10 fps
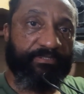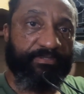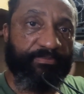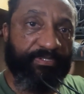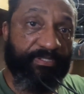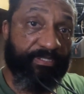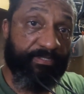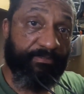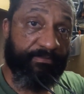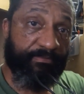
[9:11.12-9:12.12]
is where
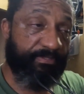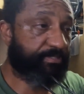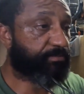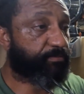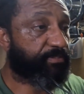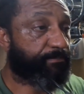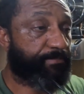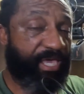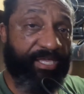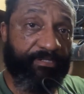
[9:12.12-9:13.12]
this is where the
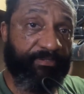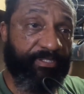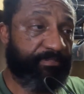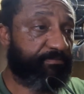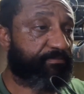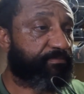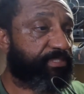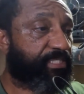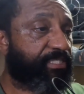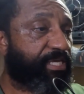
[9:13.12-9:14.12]
battery
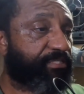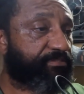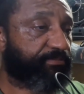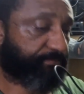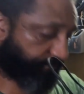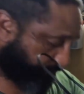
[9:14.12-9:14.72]
would connect to.